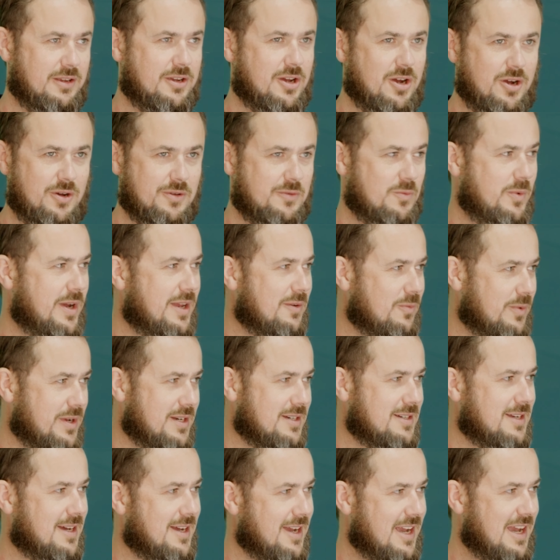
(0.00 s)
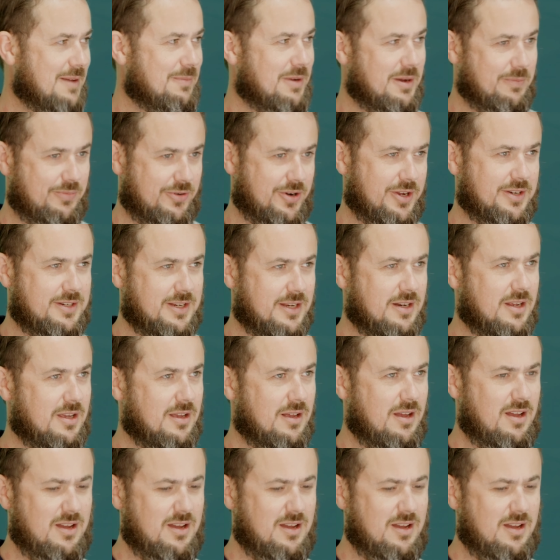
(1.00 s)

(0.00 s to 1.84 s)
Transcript: cold, wet winter and my protein,